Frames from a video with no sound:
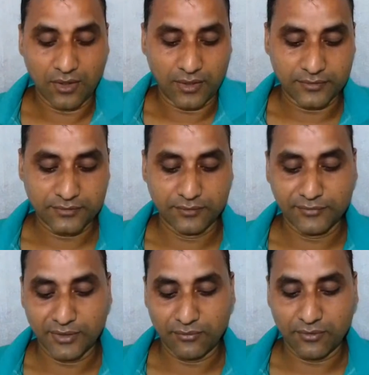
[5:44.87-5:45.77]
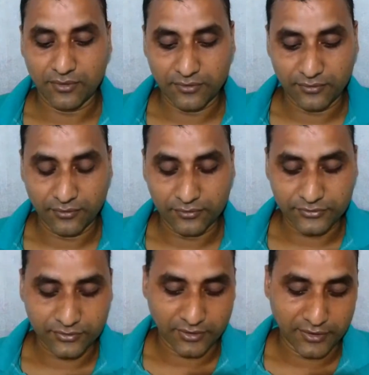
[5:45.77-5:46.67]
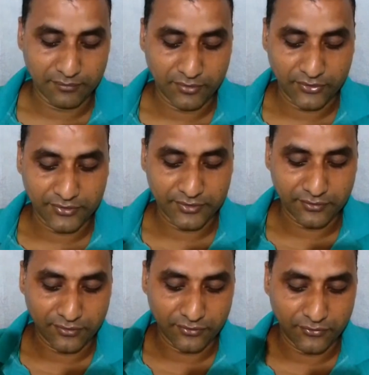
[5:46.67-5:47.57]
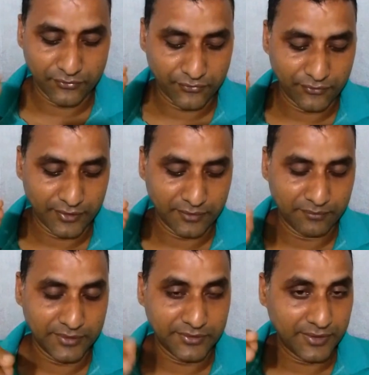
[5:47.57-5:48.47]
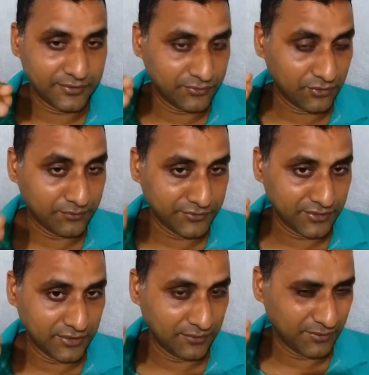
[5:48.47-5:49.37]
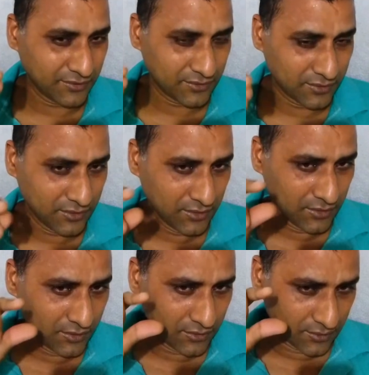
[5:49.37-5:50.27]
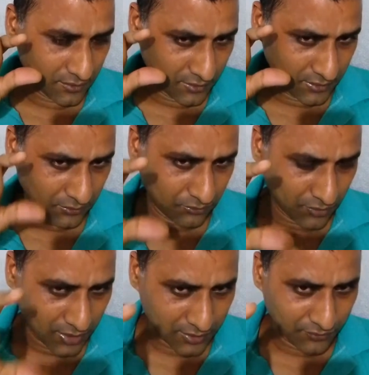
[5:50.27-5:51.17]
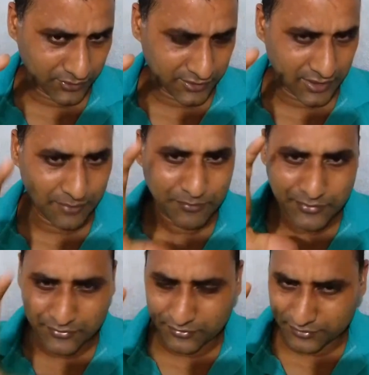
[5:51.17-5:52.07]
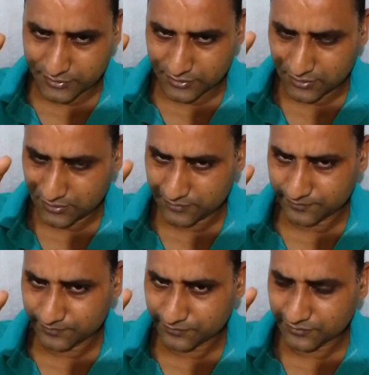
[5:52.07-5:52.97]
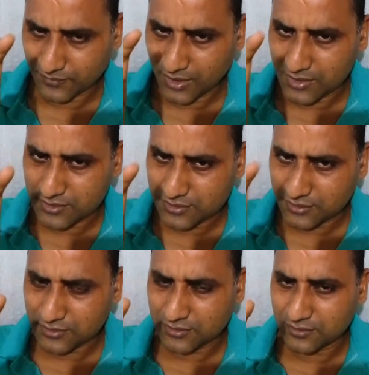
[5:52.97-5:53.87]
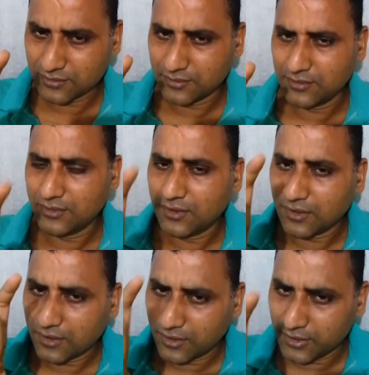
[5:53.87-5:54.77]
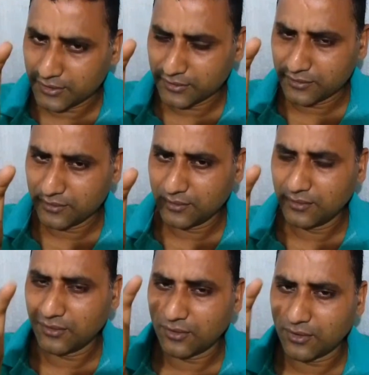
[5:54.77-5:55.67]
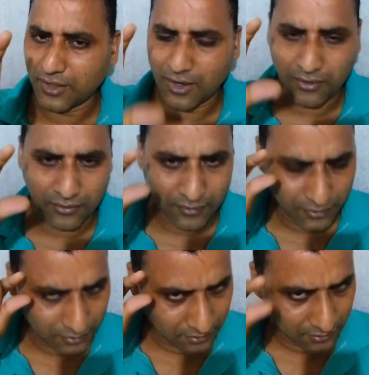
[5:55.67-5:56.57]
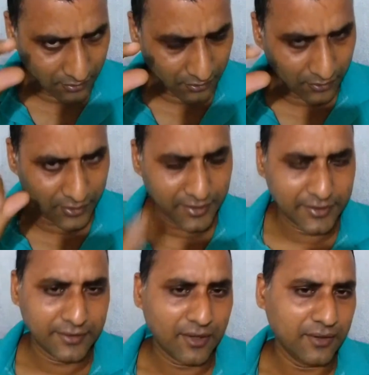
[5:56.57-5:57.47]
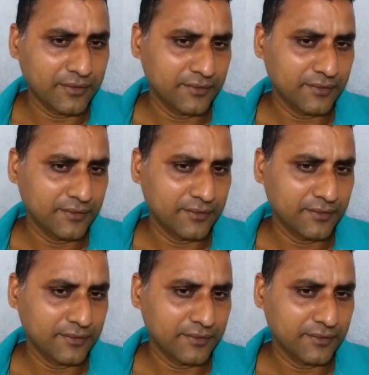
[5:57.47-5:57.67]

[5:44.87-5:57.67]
Okay, sometimes water looks clean but it is not good to drink because germs in it because the water which appears is just clean on our unaided eye.